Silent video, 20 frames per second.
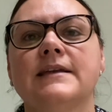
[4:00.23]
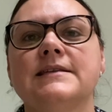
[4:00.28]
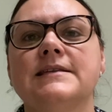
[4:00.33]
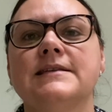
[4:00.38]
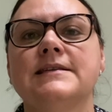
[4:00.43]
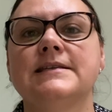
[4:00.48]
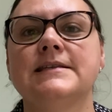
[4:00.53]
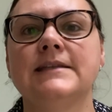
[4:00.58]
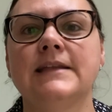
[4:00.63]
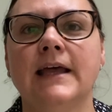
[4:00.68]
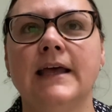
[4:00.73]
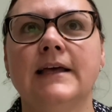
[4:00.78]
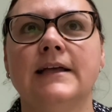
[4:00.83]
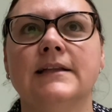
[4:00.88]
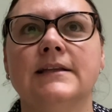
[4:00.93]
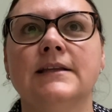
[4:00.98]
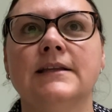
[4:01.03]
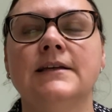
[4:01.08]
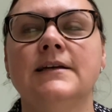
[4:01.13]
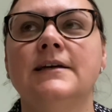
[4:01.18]

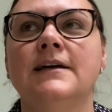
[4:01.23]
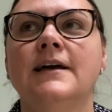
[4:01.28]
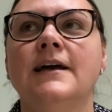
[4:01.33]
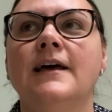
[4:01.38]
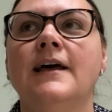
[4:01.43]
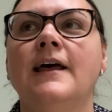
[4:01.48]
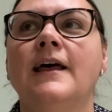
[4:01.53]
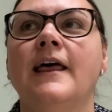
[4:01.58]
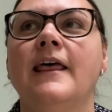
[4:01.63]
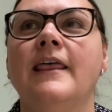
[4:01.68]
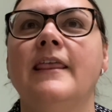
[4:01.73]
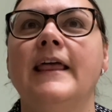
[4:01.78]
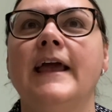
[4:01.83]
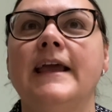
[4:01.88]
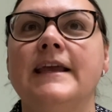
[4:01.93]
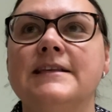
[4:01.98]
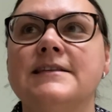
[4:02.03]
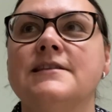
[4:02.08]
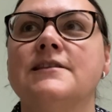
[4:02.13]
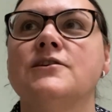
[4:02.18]
still
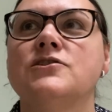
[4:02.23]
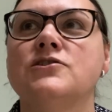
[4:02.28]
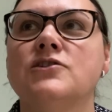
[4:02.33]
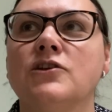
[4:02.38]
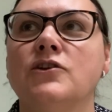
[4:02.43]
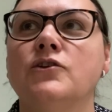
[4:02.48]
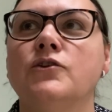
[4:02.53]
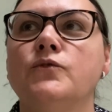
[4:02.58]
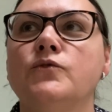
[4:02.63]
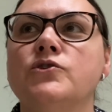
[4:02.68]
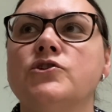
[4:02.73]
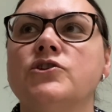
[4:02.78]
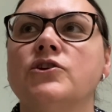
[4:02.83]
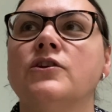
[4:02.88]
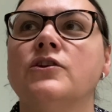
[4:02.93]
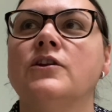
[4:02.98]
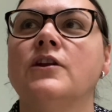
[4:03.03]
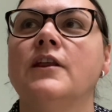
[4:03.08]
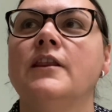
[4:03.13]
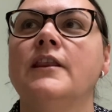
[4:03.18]
it's the
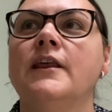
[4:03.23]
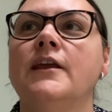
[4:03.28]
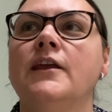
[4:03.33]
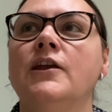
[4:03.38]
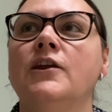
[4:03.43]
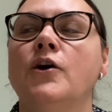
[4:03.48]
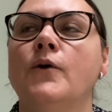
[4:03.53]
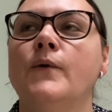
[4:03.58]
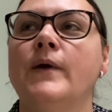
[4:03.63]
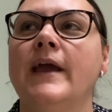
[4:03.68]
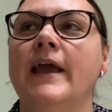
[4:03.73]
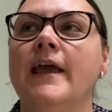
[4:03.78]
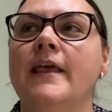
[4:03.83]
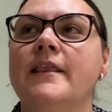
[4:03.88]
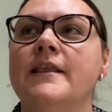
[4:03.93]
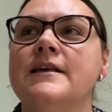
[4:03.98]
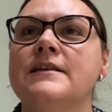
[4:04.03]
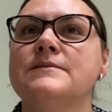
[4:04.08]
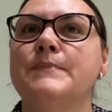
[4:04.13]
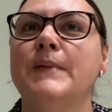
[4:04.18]
solution that, you know,
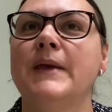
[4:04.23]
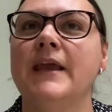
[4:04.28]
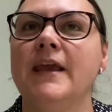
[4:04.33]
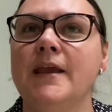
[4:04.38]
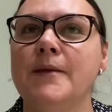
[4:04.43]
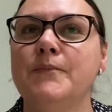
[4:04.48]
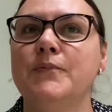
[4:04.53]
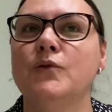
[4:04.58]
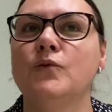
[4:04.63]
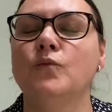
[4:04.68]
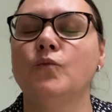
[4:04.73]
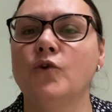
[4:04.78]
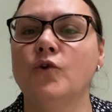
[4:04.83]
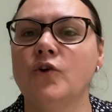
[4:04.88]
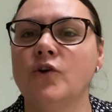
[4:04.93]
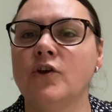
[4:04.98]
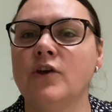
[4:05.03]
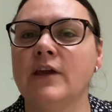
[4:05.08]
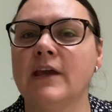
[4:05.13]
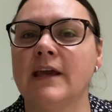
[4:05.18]
there's people
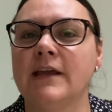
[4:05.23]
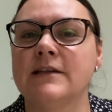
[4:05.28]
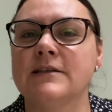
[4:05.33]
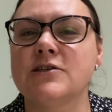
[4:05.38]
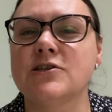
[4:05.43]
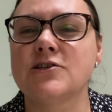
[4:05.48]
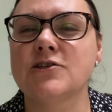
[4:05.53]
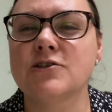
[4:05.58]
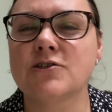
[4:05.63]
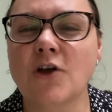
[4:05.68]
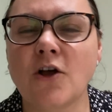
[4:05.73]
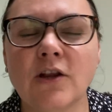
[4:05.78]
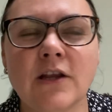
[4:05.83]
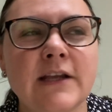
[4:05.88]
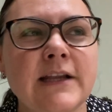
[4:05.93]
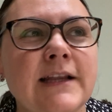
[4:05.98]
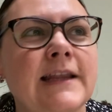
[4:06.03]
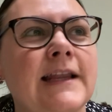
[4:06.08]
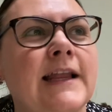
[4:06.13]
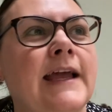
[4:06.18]
working
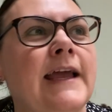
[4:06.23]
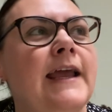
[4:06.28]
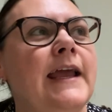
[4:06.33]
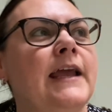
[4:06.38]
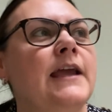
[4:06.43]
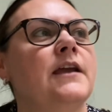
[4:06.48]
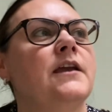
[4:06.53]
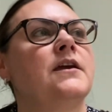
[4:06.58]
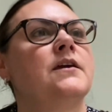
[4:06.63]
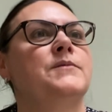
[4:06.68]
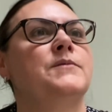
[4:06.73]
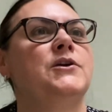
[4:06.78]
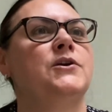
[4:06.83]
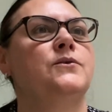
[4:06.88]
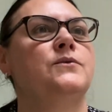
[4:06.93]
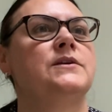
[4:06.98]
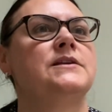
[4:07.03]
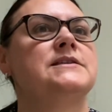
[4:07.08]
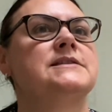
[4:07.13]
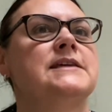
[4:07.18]
solidly in
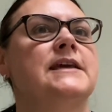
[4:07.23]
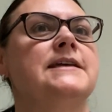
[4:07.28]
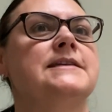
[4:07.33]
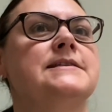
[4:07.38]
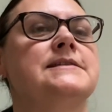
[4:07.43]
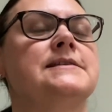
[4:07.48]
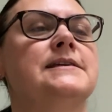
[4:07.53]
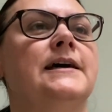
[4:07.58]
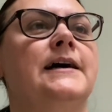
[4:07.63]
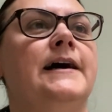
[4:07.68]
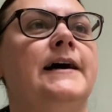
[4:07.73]
communities,